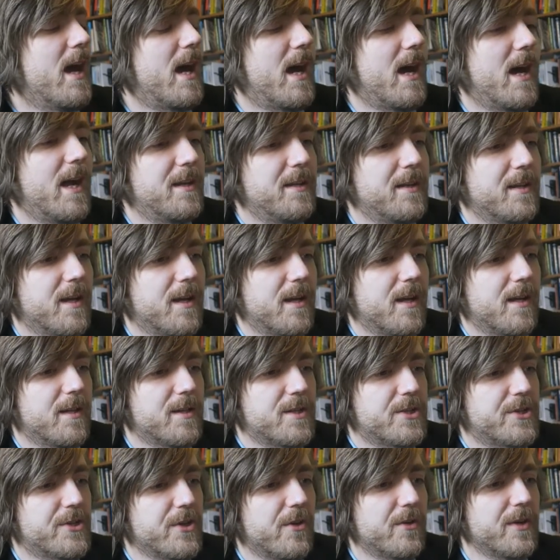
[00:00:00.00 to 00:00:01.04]
And
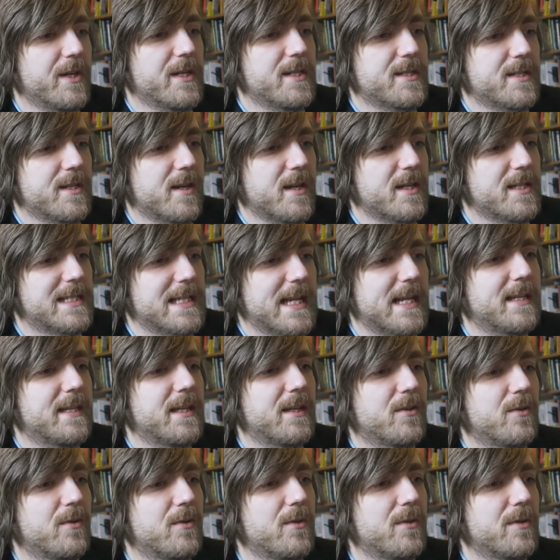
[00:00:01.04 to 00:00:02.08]
Sjón is an
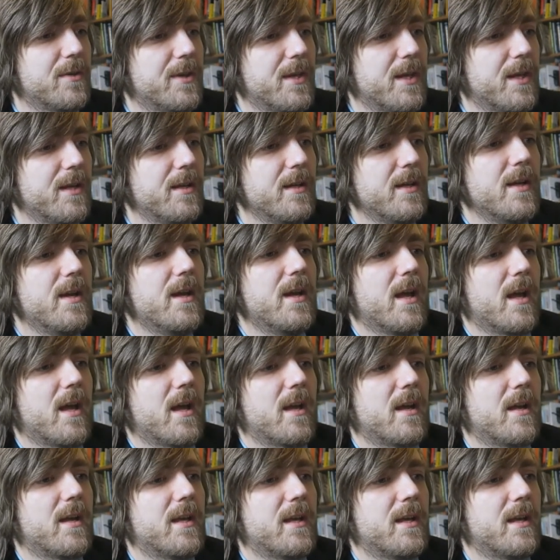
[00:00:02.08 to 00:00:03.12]
Icelandic author.
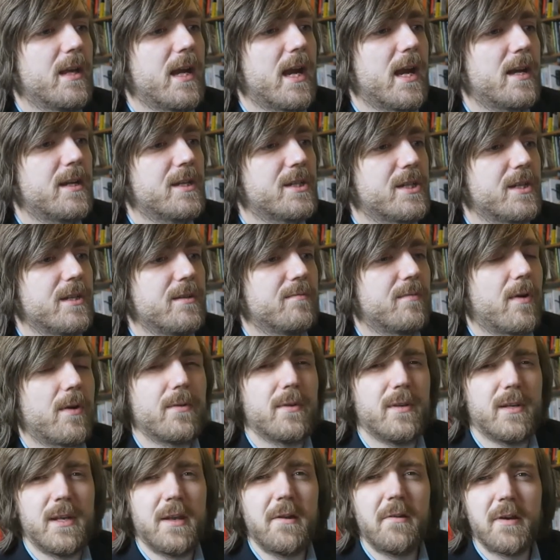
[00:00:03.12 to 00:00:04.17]
Uh, he actually
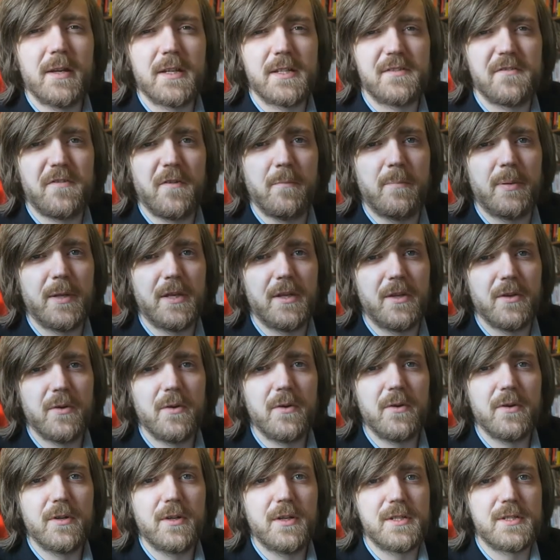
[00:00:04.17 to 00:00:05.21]
wrote lyrics for
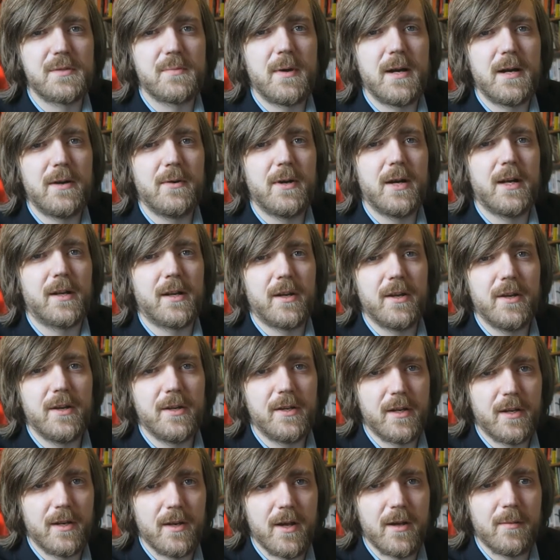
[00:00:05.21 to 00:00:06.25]
Bjork as well, and I
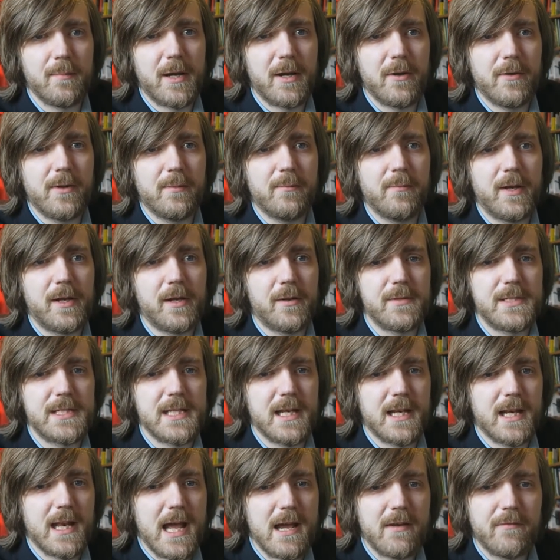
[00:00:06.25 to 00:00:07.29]
heard a lot about him when I was
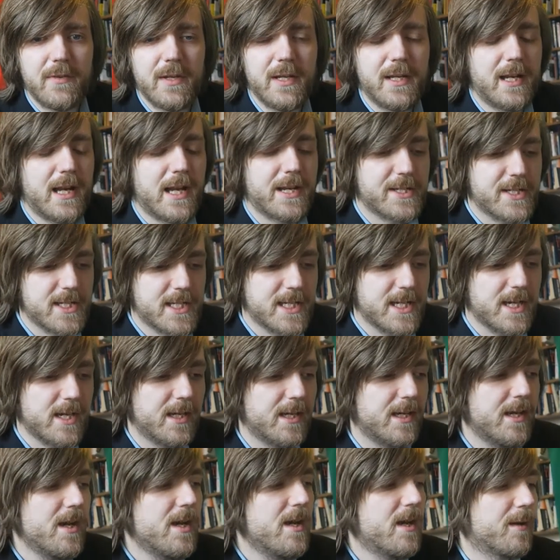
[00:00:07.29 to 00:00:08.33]
in Latvia last
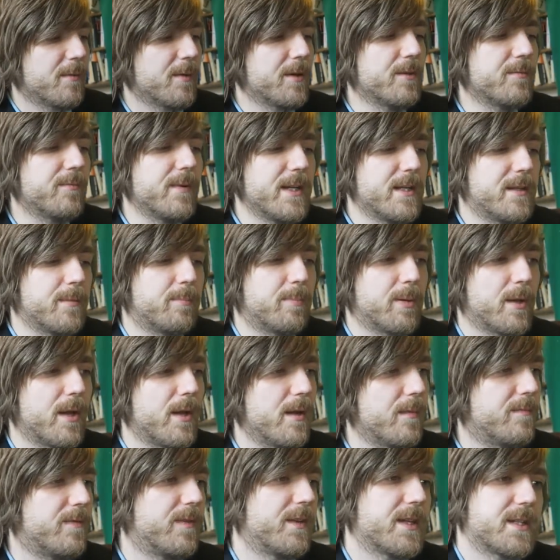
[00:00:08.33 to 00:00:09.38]
year. I'm going to read the
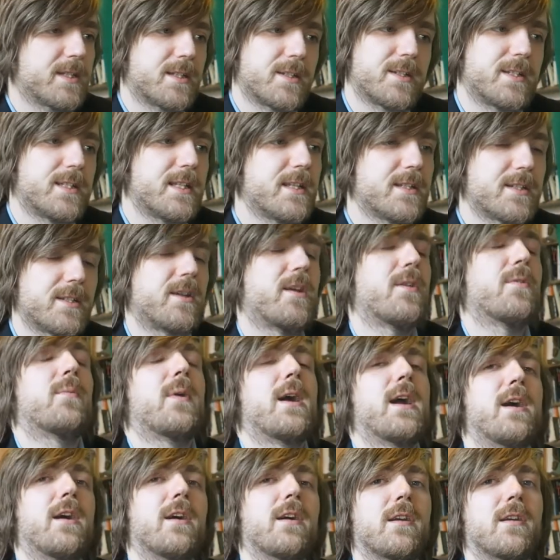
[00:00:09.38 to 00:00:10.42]
blurb for this because there's no
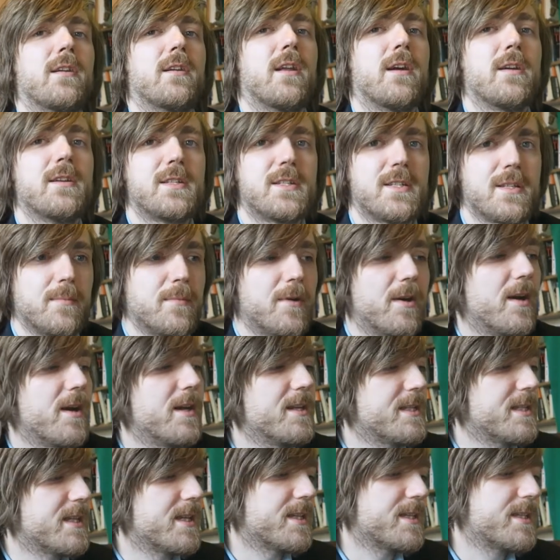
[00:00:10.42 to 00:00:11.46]
way I can like
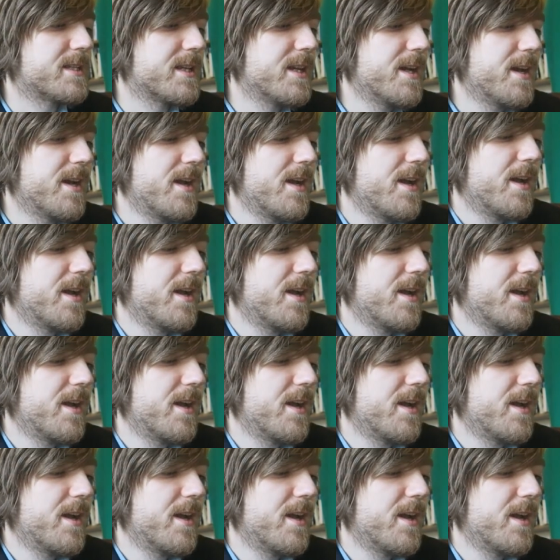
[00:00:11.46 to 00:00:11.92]
summarize this.